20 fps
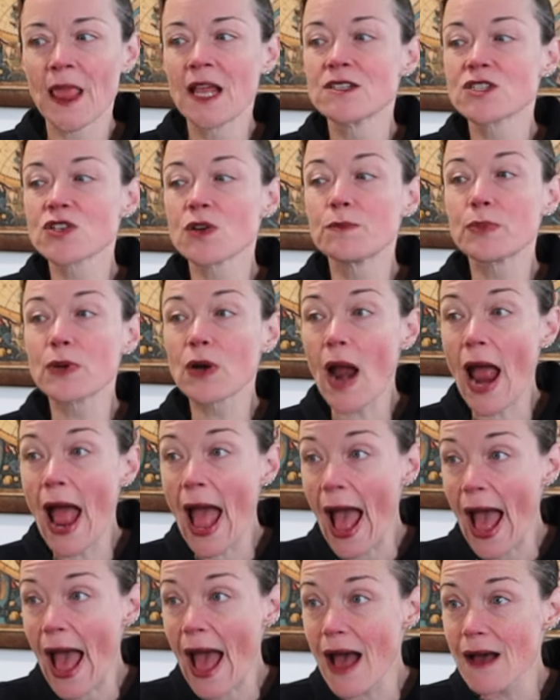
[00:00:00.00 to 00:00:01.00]
So
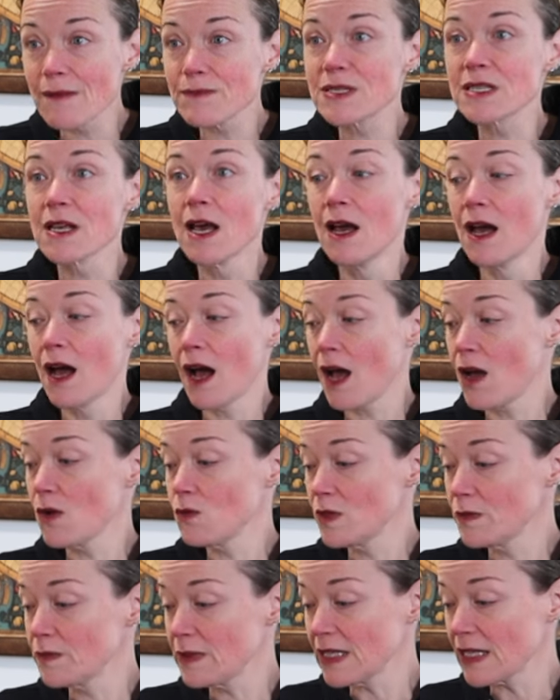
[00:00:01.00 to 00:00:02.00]
perhaps I
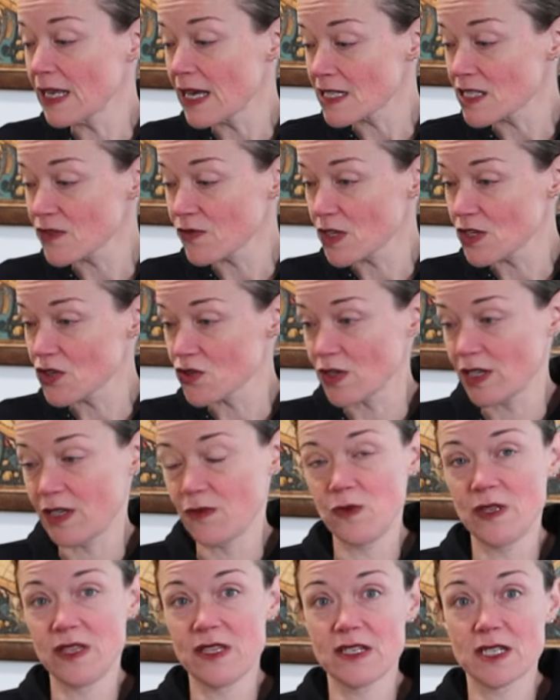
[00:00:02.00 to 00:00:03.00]
would be less
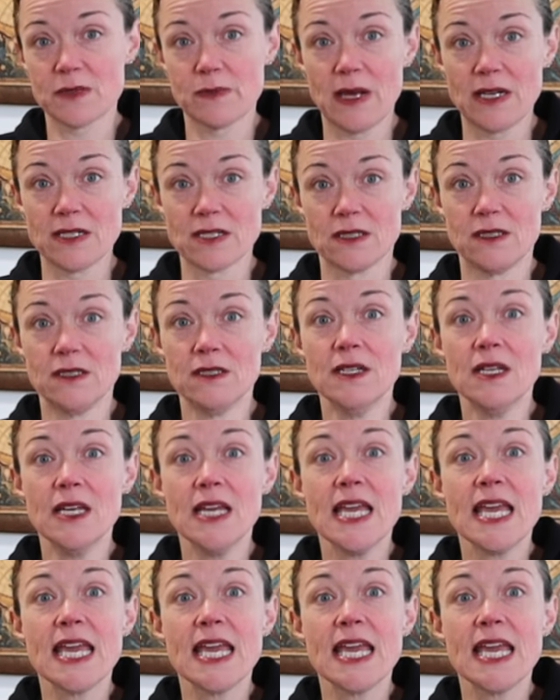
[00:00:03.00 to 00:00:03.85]
frustrated with this puzzle